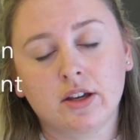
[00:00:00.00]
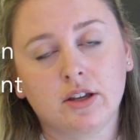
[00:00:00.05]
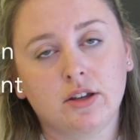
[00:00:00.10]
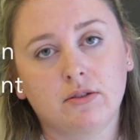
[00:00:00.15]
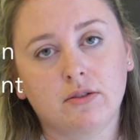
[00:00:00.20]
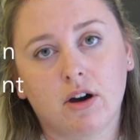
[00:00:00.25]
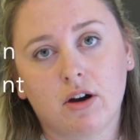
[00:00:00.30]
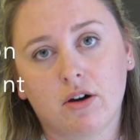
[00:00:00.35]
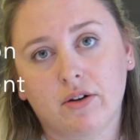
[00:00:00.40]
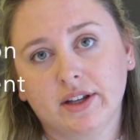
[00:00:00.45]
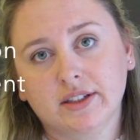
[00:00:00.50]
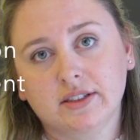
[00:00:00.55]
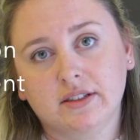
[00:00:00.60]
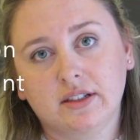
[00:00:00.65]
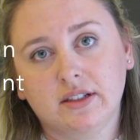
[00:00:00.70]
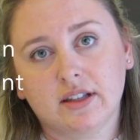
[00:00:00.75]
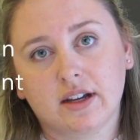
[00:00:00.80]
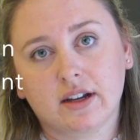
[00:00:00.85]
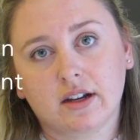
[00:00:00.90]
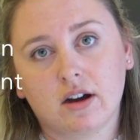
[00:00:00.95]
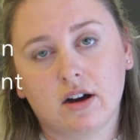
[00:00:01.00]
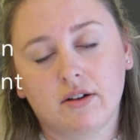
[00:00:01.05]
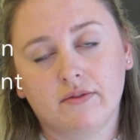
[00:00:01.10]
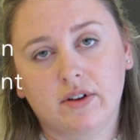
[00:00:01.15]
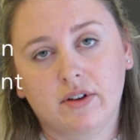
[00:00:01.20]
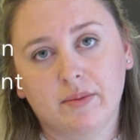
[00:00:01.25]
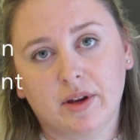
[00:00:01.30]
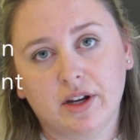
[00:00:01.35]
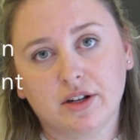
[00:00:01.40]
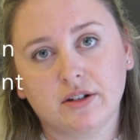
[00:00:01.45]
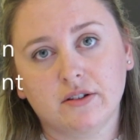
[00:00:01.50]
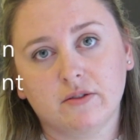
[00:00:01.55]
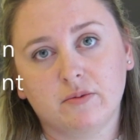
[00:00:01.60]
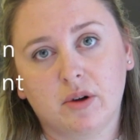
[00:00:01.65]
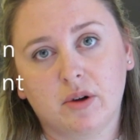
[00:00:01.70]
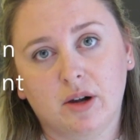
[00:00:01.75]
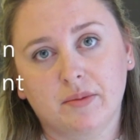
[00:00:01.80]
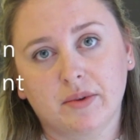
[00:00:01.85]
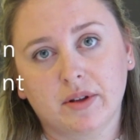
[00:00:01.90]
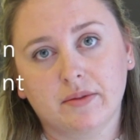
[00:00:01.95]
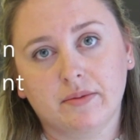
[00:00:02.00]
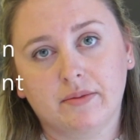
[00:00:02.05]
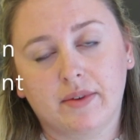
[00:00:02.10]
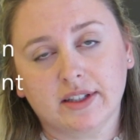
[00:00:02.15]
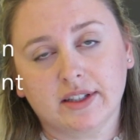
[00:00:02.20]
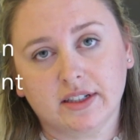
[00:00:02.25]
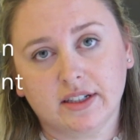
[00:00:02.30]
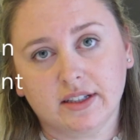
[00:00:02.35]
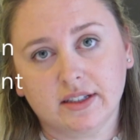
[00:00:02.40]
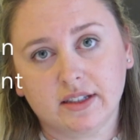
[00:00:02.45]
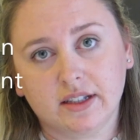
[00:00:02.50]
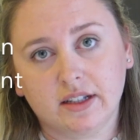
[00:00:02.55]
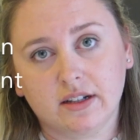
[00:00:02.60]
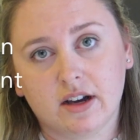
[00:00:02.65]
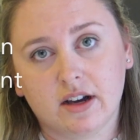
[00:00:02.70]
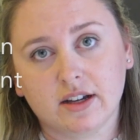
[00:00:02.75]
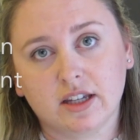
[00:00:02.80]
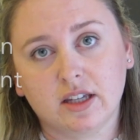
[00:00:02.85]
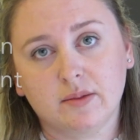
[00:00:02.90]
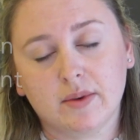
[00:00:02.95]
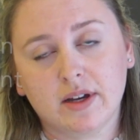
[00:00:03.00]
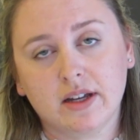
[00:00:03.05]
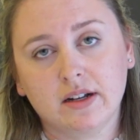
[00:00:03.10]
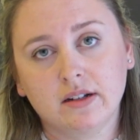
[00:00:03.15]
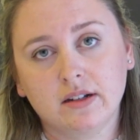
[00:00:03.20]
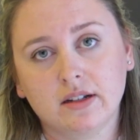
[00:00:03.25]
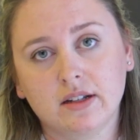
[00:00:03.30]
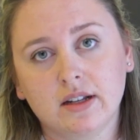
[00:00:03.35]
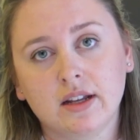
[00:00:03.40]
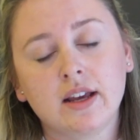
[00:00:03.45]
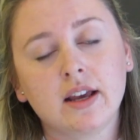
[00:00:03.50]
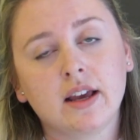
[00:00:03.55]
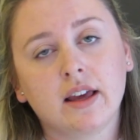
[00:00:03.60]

you always need that confirmation of permanent residency document